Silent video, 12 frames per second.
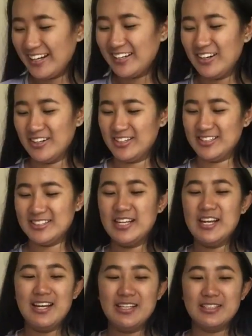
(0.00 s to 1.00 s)
I got it.
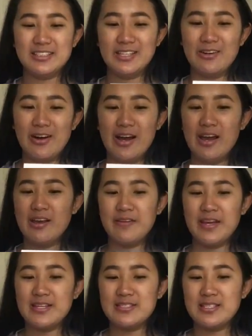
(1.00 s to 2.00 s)
So I have
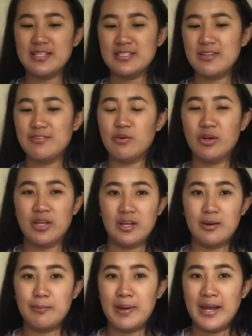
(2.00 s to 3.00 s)
a
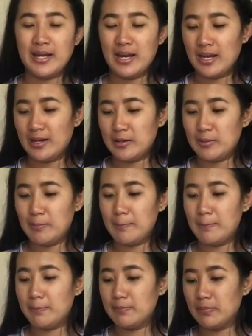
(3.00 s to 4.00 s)
64GB
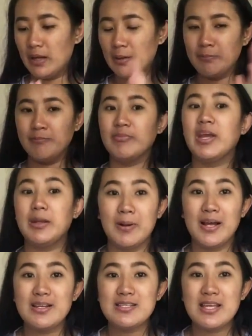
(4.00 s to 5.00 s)
8
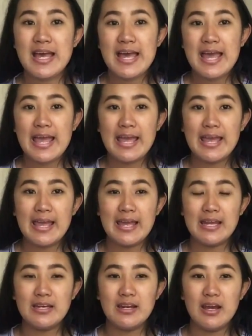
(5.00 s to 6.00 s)
Plus,
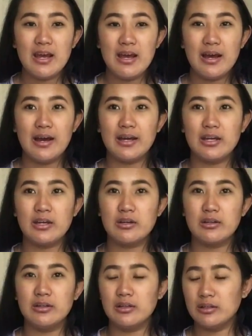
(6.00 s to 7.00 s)
and I
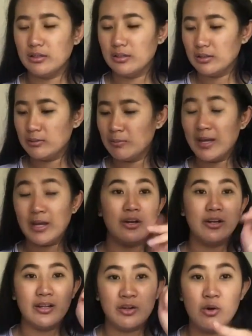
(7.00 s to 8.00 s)

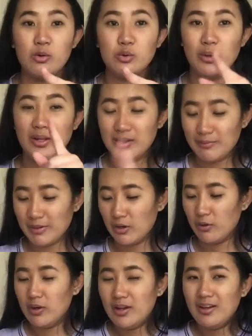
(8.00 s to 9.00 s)
got a gold one. There we
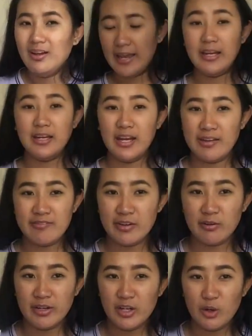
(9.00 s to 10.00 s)
go. And I've
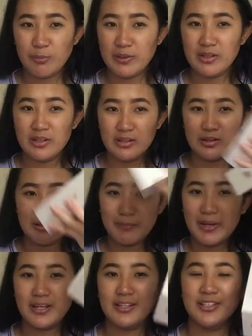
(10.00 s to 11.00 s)
already opened the
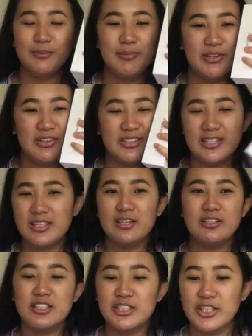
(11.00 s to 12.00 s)
packaging because I
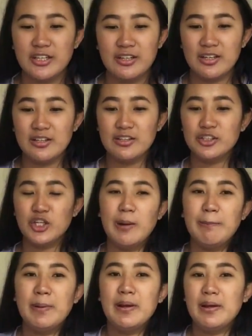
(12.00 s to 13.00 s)
needed to check it in the
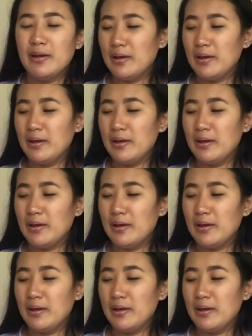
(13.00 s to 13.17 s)
shop.